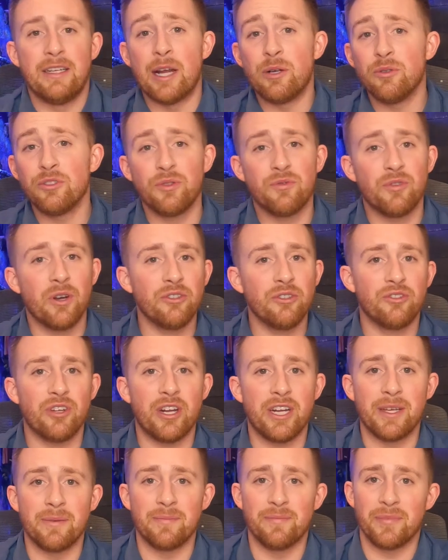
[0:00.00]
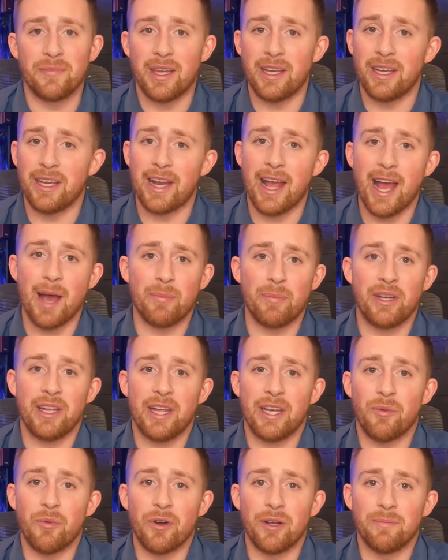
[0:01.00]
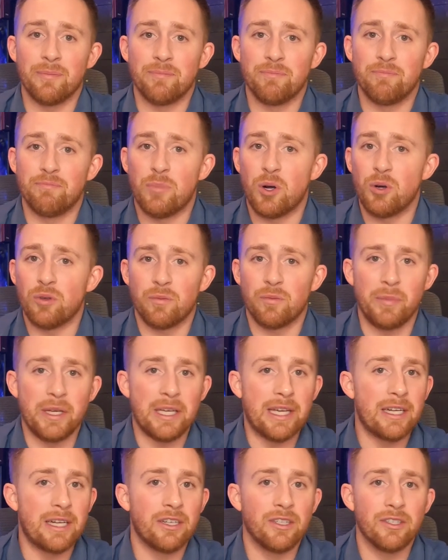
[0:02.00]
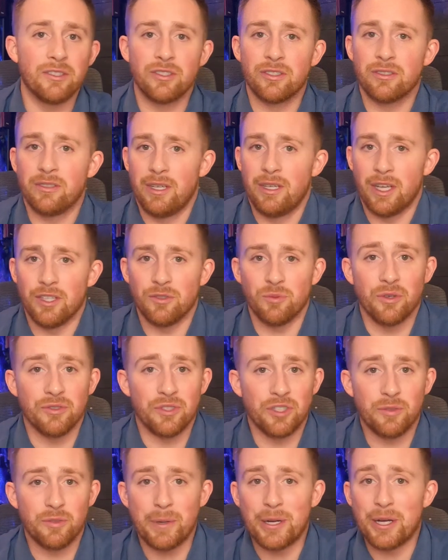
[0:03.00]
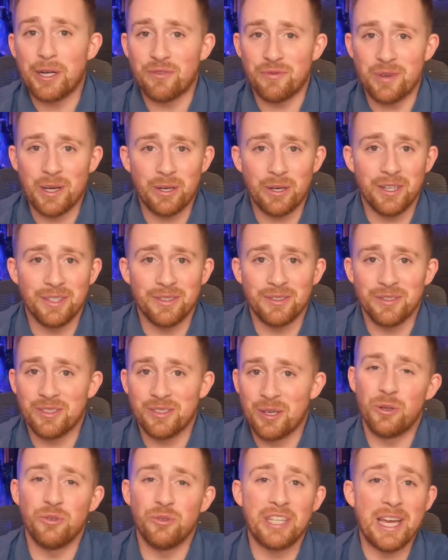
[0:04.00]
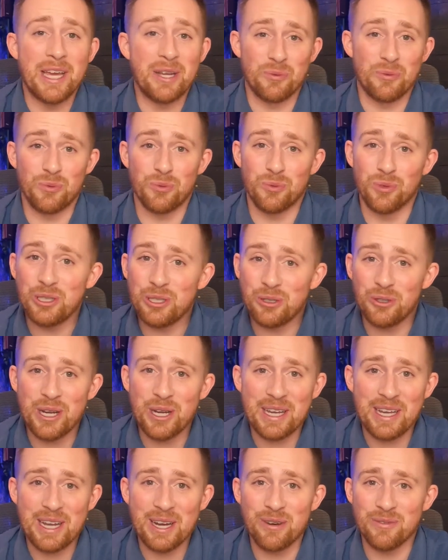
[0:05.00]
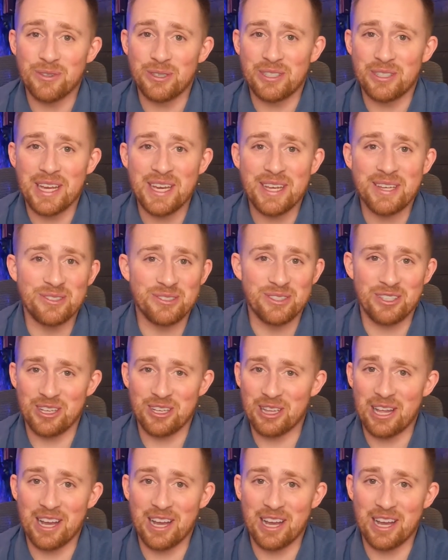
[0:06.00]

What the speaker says: Dinos are frustrating and can happen to anyone, both beginners as well as experienced veterans who take really great care of their tanks